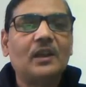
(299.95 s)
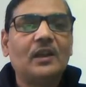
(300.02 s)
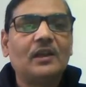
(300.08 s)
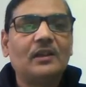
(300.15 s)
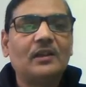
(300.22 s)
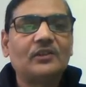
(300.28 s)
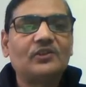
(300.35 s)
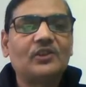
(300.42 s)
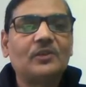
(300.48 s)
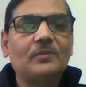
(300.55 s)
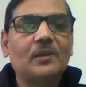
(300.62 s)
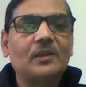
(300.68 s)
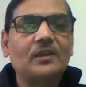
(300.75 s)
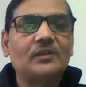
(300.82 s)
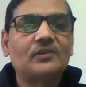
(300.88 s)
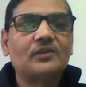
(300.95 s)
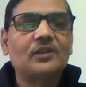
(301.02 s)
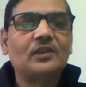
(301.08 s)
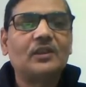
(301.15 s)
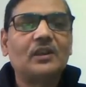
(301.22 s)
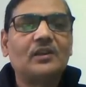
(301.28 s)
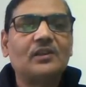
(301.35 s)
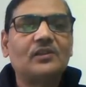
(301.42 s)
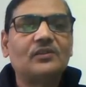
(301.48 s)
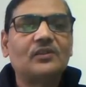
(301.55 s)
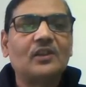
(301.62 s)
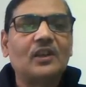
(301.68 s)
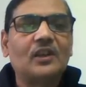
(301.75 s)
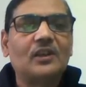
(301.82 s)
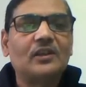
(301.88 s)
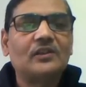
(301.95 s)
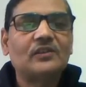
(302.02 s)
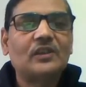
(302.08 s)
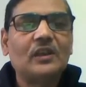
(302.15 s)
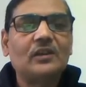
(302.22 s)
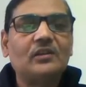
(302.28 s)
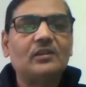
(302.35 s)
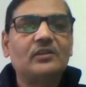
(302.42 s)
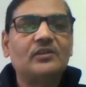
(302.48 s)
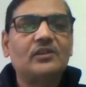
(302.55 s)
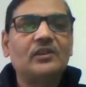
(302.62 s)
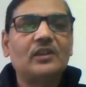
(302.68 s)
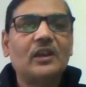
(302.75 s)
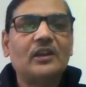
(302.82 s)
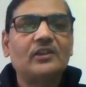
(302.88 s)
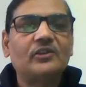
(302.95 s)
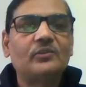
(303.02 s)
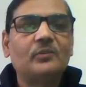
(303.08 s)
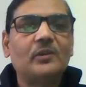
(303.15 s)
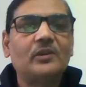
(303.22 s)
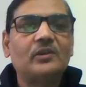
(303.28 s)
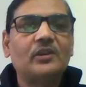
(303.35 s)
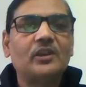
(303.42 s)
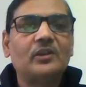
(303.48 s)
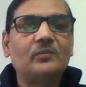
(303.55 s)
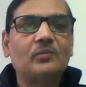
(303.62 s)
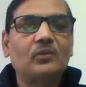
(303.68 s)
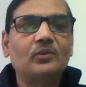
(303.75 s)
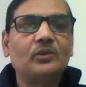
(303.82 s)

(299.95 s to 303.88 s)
ST by ST, that is standard gene arrangement in both